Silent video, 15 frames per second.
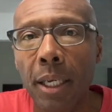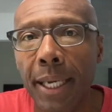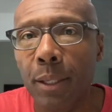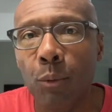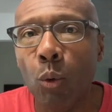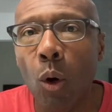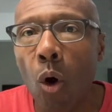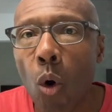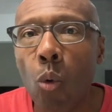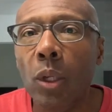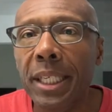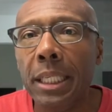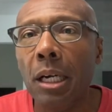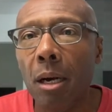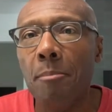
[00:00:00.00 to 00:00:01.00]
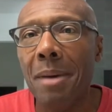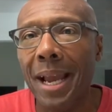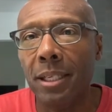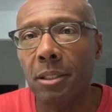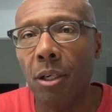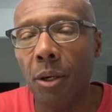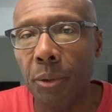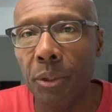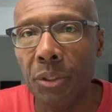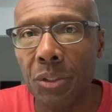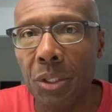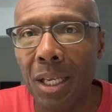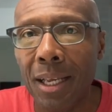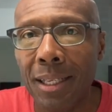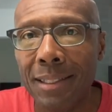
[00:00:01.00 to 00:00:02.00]
It will only come back to hurt
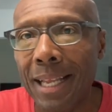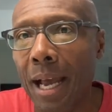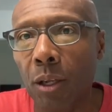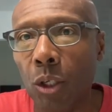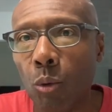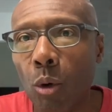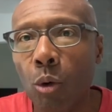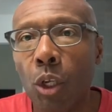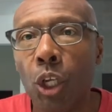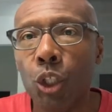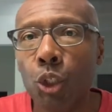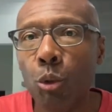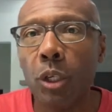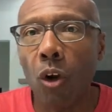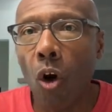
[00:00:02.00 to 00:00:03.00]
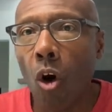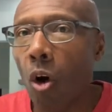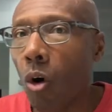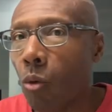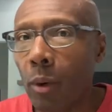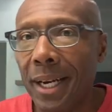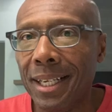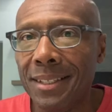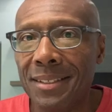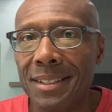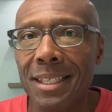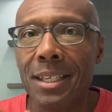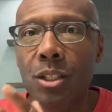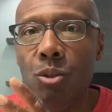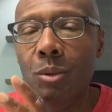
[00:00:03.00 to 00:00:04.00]
us down the road. You can already
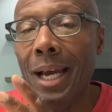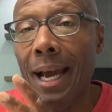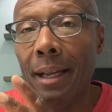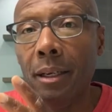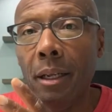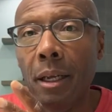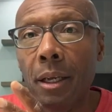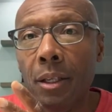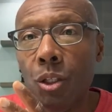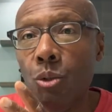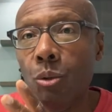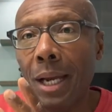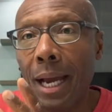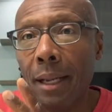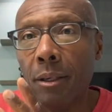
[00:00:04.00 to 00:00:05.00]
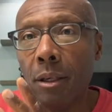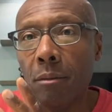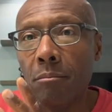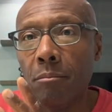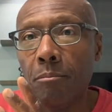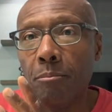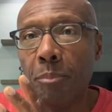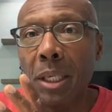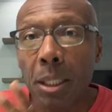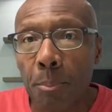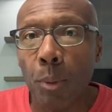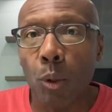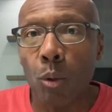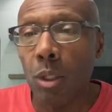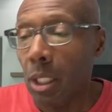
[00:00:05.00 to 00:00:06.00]
see you got
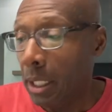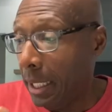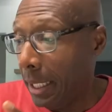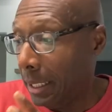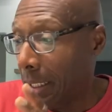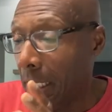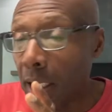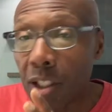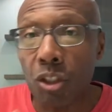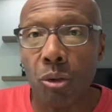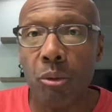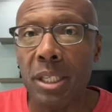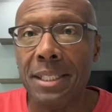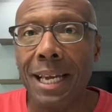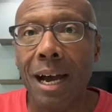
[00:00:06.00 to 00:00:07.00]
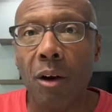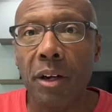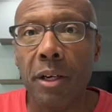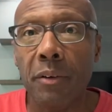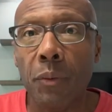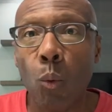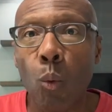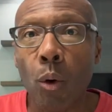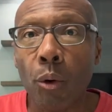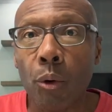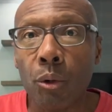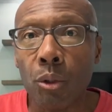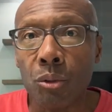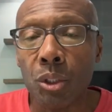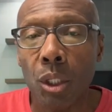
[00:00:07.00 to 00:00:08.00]
people and countries out here in the
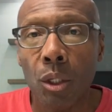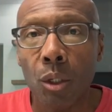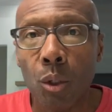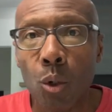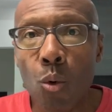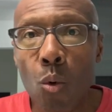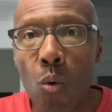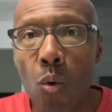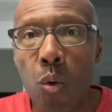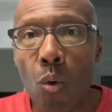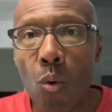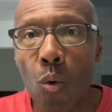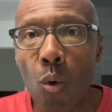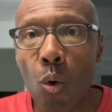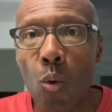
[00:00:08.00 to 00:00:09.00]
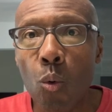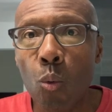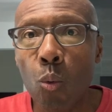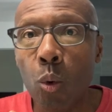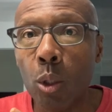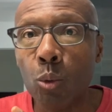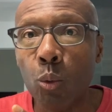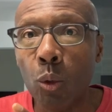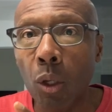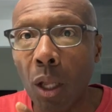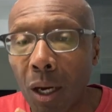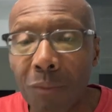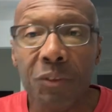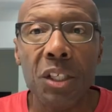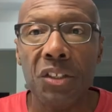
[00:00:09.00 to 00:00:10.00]
world who would
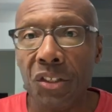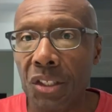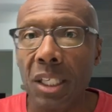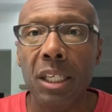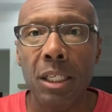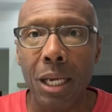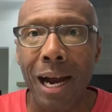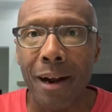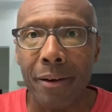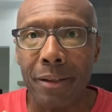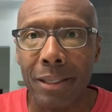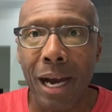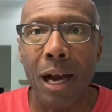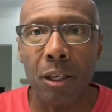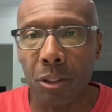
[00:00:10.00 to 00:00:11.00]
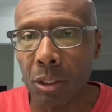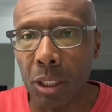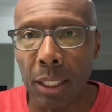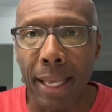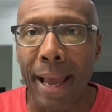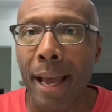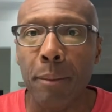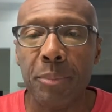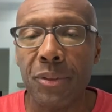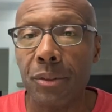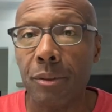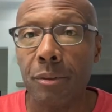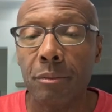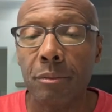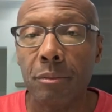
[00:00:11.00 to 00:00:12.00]
love to see our dollar collapse.